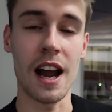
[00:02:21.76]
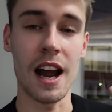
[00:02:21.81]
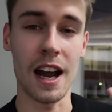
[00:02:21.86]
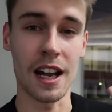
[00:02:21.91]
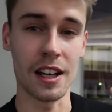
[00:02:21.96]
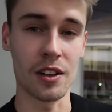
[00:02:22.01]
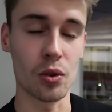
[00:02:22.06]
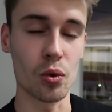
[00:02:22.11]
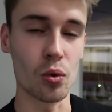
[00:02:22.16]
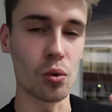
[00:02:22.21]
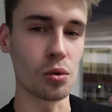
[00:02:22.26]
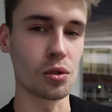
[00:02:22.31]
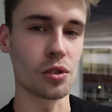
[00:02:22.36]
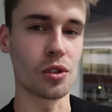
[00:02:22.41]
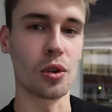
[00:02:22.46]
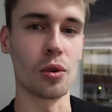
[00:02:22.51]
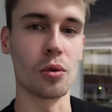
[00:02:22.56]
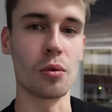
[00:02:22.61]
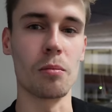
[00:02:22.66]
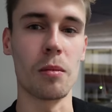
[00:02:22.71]
and
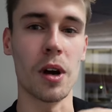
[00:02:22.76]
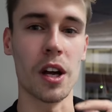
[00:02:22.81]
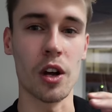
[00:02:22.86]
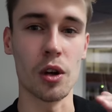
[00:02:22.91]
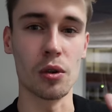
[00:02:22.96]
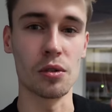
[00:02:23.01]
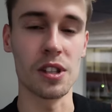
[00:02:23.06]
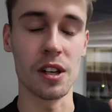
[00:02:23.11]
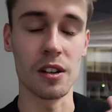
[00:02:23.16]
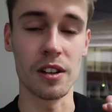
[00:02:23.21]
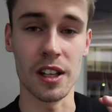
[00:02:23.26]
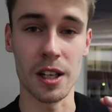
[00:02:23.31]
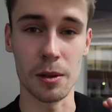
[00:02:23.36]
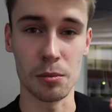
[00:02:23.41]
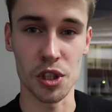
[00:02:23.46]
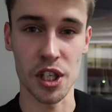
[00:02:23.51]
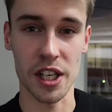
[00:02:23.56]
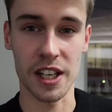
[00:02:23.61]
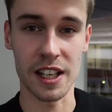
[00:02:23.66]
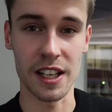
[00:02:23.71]
also my hotel that I'm
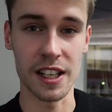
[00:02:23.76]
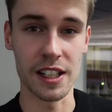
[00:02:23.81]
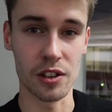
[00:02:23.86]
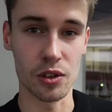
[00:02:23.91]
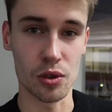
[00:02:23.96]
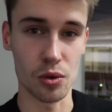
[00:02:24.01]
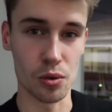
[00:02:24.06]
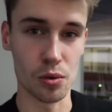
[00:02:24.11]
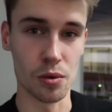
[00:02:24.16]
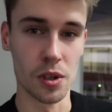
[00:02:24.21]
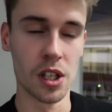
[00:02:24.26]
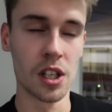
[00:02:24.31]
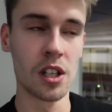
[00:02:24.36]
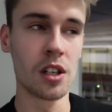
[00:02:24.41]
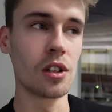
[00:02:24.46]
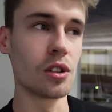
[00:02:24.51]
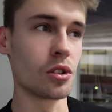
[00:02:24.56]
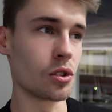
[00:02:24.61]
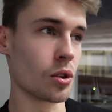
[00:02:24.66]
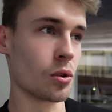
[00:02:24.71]
checking into.
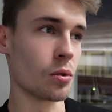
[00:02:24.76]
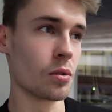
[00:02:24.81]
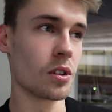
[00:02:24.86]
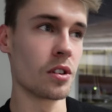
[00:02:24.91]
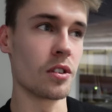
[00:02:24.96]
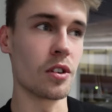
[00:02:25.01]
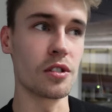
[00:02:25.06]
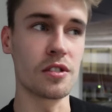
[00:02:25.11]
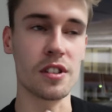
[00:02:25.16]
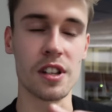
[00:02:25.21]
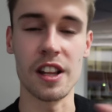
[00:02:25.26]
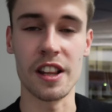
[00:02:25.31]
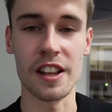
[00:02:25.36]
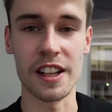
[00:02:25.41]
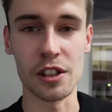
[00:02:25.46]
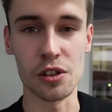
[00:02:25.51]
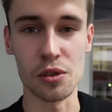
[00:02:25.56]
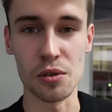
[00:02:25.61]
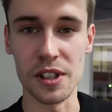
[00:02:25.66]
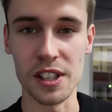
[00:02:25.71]
So those are the
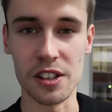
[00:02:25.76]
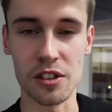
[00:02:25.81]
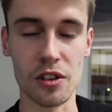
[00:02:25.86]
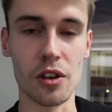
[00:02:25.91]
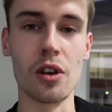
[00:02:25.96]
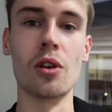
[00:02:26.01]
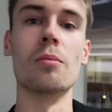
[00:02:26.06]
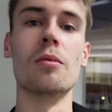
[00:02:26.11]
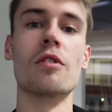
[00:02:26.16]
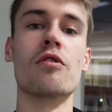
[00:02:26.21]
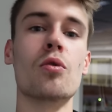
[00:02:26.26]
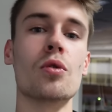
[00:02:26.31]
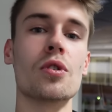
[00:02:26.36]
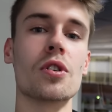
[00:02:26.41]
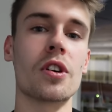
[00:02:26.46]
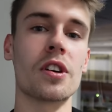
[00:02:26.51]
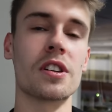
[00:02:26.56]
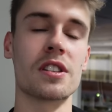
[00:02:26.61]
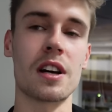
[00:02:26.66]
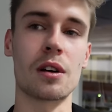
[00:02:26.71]
things you need to know before
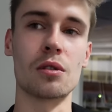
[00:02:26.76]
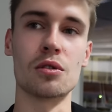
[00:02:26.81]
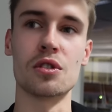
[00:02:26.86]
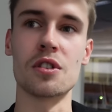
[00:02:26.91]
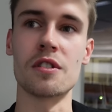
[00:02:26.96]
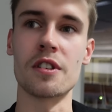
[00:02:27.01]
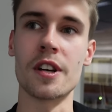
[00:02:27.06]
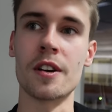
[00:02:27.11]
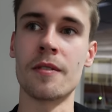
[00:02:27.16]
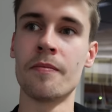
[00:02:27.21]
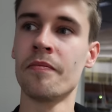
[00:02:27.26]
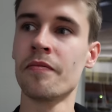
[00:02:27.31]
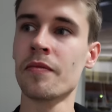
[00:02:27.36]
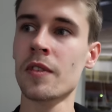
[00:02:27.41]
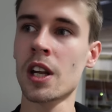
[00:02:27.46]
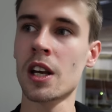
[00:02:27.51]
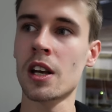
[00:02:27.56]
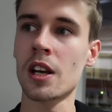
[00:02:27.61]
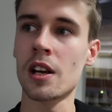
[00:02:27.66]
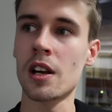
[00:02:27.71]
you're going to Algeria.
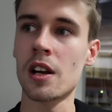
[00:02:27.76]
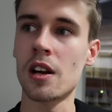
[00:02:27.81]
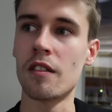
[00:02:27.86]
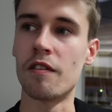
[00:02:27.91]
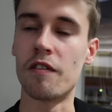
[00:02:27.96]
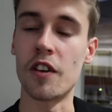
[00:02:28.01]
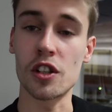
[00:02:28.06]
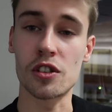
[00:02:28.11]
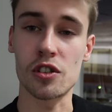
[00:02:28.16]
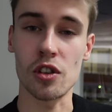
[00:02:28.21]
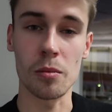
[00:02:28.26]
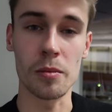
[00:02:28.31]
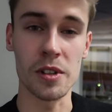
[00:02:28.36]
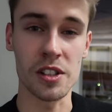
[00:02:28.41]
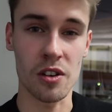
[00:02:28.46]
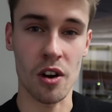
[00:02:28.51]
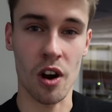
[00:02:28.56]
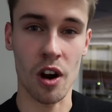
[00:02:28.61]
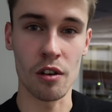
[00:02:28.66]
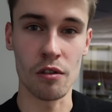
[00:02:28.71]
First stop
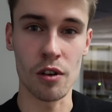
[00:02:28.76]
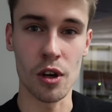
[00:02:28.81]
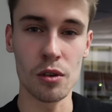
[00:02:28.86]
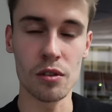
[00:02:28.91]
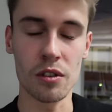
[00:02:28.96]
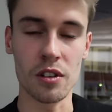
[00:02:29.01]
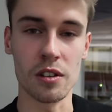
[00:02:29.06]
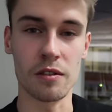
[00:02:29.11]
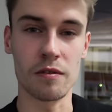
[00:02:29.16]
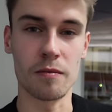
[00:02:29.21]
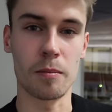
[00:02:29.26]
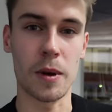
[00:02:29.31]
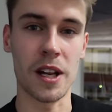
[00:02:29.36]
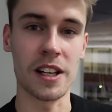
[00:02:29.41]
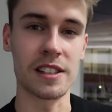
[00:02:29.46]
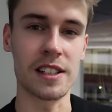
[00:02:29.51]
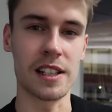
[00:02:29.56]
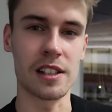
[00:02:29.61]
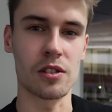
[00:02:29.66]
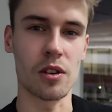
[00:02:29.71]
is Cairo. The
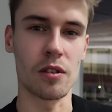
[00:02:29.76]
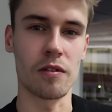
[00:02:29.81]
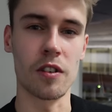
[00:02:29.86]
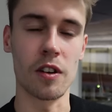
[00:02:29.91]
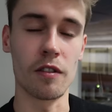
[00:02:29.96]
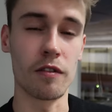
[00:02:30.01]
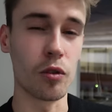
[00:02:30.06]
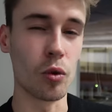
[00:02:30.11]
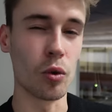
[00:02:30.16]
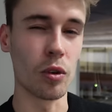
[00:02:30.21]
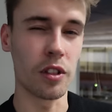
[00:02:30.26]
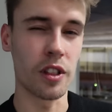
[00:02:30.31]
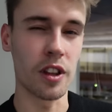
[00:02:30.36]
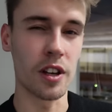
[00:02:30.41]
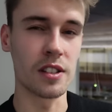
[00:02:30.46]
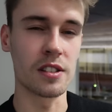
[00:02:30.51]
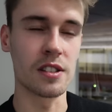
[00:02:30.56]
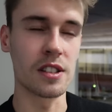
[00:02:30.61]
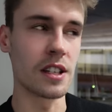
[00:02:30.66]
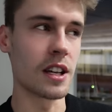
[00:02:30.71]
plane takes off at
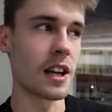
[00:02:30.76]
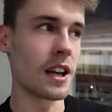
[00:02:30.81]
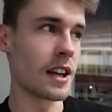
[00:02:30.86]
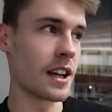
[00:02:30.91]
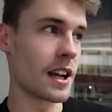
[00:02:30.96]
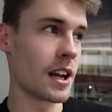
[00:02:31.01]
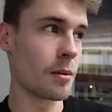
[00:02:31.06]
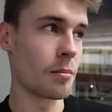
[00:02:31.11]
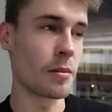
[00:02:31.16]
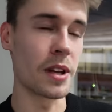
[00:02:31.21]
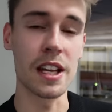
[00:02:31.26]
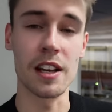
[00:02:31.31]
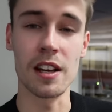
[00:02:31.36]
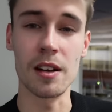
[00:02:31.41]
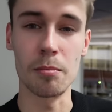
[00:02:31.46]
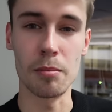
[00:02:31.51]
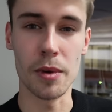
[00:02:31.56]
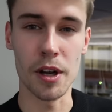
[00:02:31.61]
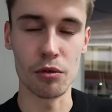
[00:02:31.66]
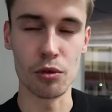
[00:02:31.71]
4:30 a.m. here
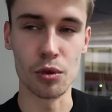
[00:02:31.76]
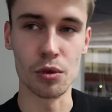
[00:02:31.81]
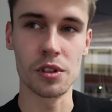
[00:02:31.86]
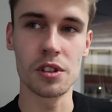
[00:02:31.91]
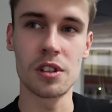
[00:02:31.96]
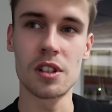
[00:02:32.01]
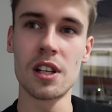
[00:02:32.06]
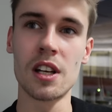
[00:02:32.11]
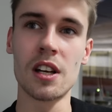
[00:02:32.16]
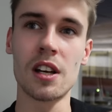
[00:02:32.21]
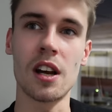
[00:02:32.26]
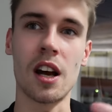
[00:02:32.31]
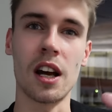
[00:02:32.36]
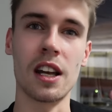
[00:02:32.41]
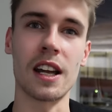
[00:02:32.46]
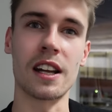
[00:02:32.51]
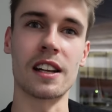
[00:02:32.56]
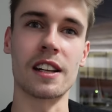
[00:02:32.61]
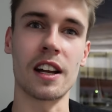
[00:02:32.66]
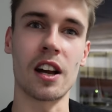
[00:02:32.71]
in Beirut. I
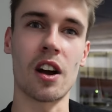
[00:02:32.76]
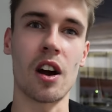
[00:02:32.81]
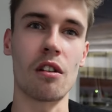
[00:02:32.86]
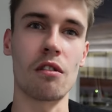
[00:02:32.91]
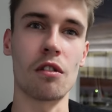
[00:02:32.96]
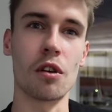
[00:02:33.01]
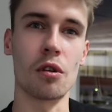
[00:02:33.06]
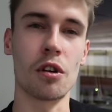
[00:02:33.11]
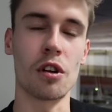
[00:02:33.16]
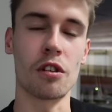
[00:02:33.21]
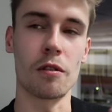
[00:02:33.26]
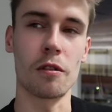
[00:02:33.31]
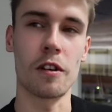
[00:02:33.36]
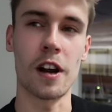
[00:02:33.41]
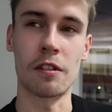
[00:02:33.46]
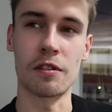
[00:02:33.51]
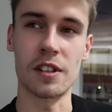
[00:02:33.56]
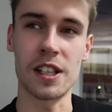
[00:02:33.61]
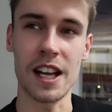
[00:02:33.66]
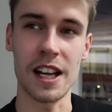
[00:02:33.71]
land in Cairo
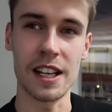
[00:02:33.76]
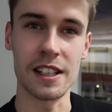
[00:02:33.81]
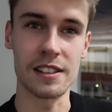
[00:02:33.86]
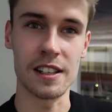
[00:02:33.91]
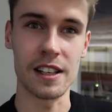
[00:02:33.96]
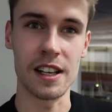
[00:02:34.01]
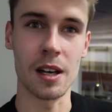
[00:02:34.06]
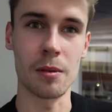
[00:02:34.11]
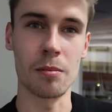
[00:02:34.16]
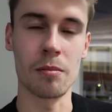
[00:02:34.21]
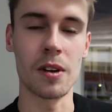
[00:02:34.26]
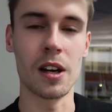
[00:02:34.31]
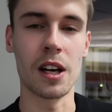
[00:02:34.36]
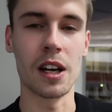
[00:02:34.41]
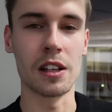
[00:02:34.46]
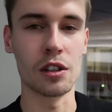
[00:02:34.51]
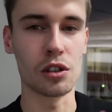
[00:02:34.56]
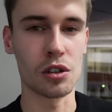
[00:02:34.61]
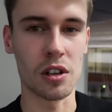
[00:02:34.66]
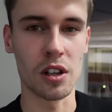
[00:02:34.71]
around 8 a.m.
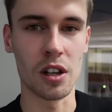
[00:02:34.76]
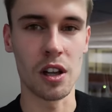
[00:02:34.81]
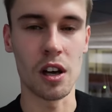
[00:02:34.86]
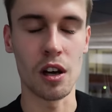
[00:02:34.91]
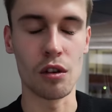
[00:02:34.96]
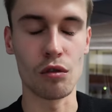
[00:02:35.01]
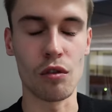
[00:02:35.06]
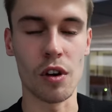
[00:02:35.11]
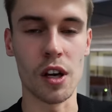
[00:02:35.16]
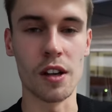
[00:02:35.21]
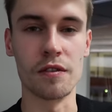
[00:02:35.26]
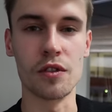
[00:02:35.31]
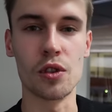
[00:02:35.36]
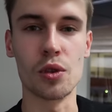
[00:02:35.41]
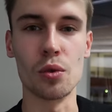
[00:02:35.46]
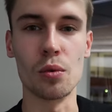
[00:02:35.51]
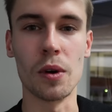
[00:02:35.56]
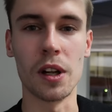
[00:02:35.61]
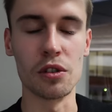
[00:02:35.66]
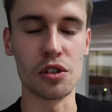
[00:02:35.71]
and inshallah, I arrive
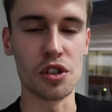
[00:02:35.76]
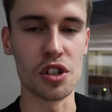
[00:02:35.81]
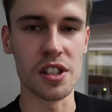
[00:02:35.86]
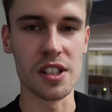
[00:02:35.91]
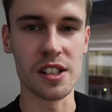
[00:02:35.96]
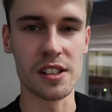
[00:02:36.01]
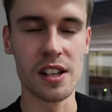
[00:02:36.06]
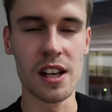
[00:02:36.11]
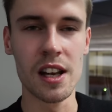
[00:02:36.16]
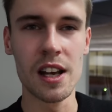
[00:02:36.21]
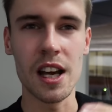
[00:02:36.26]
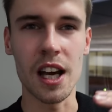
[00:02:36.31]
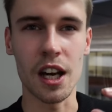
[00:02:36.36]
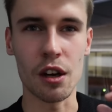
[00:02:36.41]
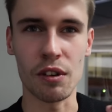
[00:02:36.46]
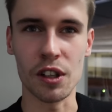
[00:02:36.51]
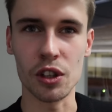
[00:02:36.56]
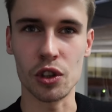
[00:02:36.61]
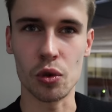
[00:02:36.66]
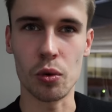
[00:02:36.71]
to Algiers at
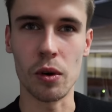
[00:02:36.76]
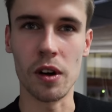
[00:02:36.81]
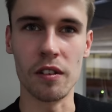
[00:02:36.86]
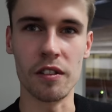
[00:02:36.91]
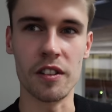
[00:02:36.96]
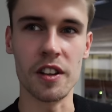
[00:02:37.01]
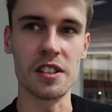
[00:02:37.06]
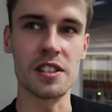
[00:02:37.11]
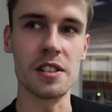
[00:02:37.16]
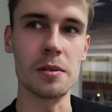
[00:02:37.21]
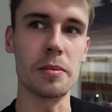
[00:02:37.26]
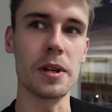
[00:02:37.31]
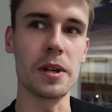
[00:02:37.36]
around 12:30